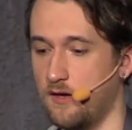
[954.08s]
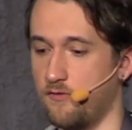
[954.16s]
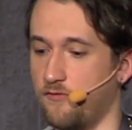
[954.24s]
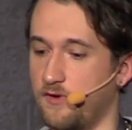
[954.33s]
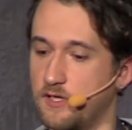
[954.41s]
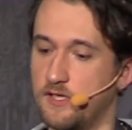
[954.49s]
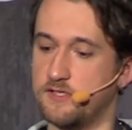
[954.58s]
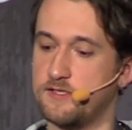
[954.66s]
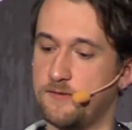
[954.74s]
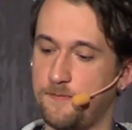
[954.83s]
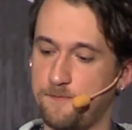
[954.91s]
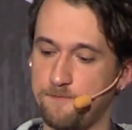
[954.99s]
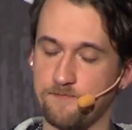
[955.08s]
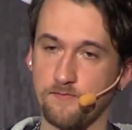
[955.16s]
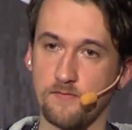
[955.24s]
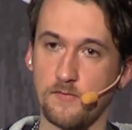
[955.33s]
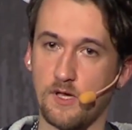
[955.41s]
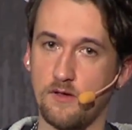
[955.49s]
release.
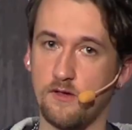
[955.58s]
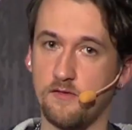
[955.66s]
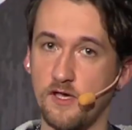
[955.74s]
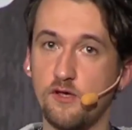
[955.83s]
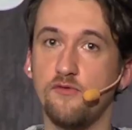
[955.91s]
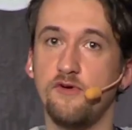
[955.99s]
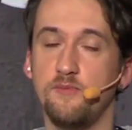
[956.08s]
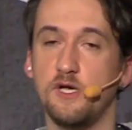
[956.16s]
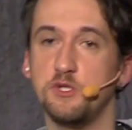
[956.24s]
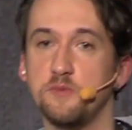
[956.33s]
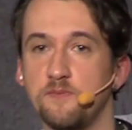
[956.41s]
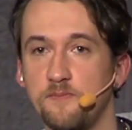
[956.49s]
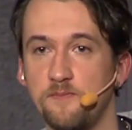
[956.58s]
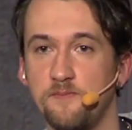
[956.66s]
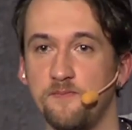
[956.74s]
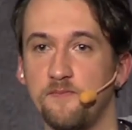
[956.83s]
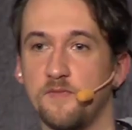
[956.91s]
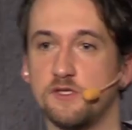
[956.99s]
Thank you very much.
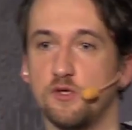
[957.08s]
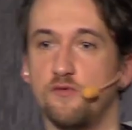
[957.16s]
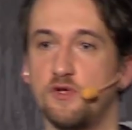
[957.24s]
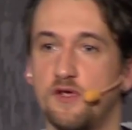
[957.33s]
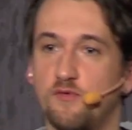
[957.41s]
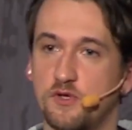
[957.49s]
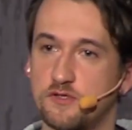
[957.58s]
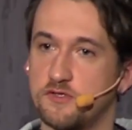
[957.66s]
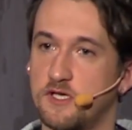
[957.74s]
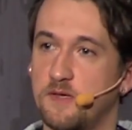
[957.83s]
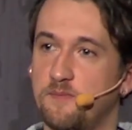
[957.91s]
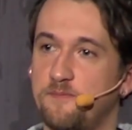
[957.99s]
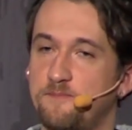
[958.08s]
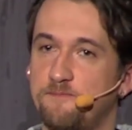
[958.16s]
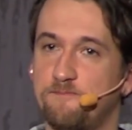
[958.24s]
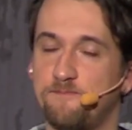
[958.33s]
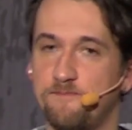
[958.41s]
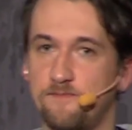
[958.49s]
That's all what I want to
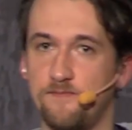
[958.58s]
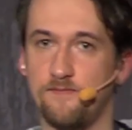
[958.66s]
say.